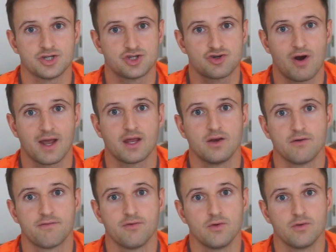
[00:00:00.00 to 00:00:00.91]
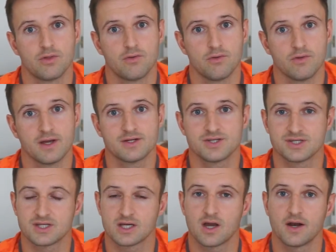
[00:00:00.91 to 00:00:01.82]
tracking your food through there,
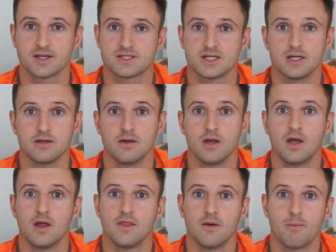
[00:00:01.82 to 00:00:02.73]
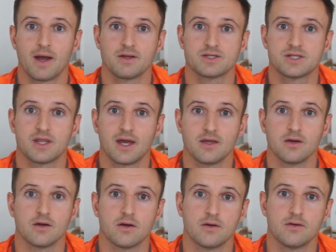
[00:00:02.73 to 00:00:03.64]
just to kind of see the amounts that
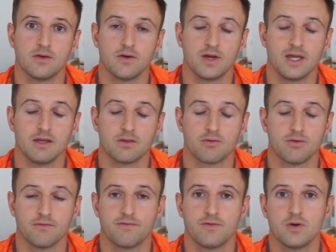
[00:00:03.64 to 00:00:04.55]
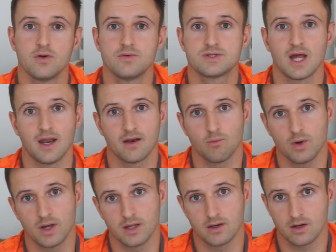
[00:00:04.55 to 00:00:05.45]
you're eating through foods and
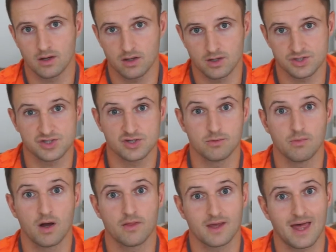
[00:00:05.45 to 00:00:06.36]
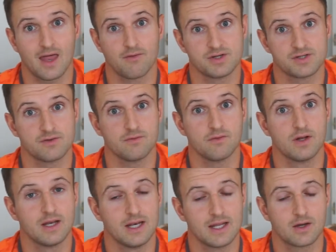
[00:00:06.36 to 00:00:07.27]
where you're going to consume other calories through
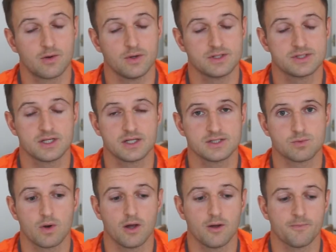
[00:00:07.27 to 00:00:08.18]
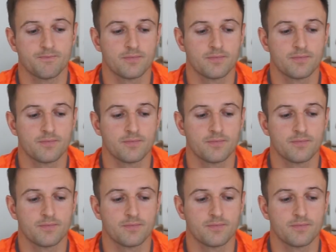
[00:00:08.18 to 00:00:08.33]
liquids as well.